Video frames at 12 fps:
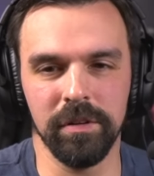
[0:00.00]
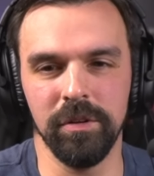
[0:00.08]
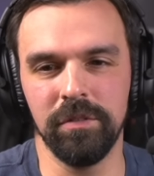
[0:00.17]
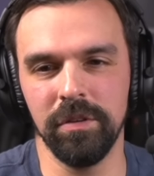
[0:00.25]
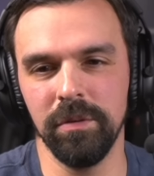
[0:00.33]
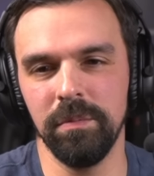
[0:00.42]
on
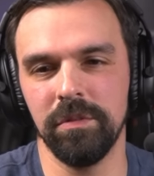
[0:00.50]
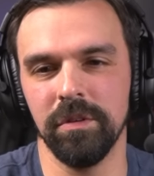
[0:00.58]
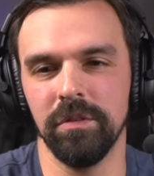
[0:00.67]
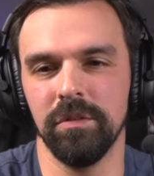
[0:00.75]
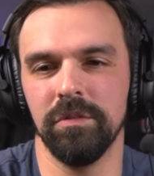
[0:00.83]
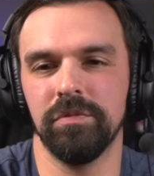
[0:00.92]
YouTube.
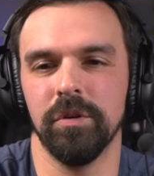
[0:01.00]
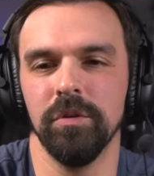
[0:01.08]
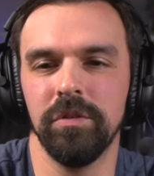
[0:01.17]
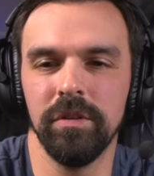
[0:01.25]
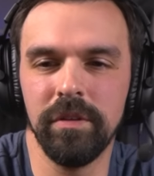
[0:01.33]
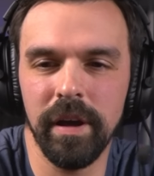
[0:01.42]
So
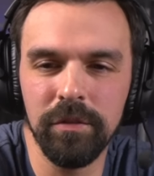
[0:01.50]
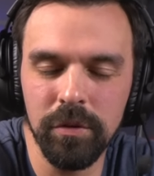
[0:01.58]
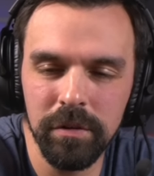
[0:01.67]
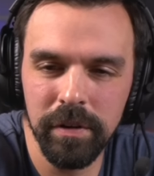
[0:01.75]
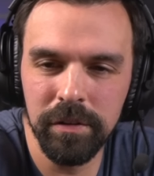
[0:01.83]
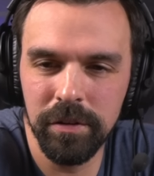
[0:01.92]
Frozen's
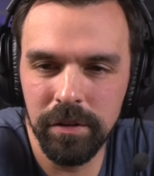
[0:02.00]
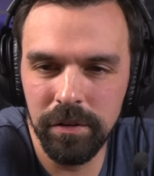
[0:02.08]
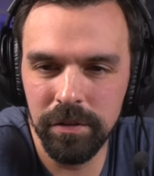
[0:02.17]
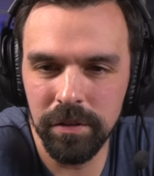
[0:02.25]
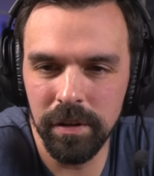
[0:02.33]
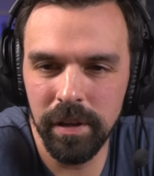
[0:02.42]
Outdoor
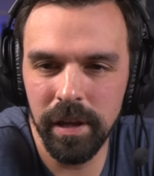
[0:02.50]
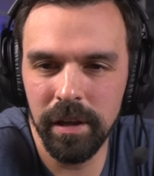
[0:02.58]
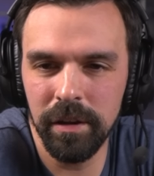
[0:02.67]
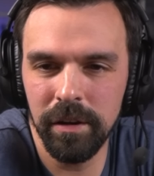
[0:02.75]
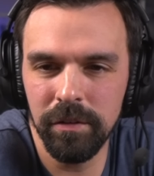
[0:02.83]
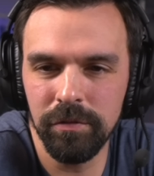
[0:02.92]
Adventures, and
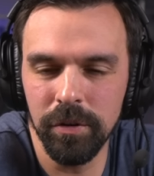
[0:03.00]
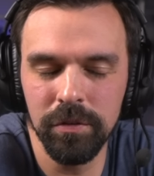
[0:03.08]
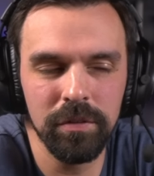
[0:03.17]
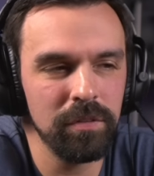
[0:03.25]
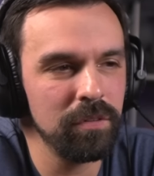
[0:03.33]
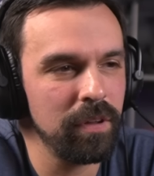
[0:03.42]
then
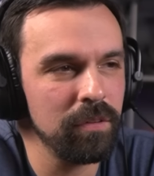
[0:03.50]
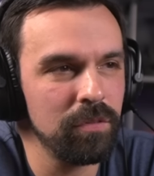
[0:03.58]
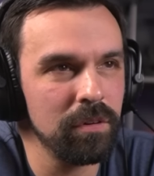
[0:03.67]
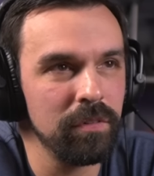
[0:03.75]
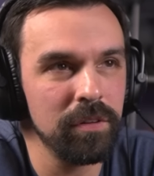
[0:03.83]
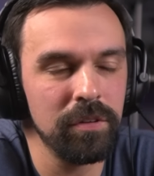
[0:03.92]
Frozen's
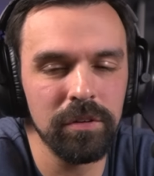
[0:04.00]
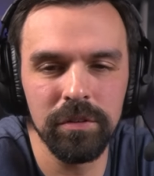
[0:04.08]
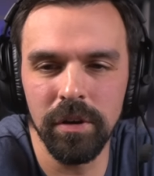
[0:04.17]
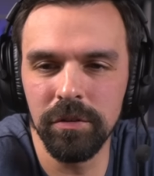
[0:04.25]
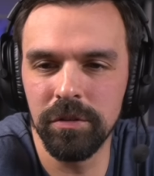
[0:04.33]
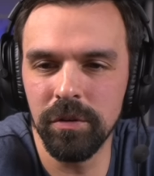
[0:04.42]
Outdoor Adventures
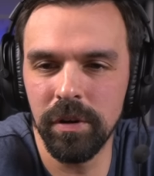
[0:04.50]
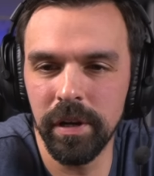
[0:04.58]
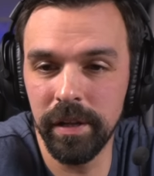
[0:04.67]
also on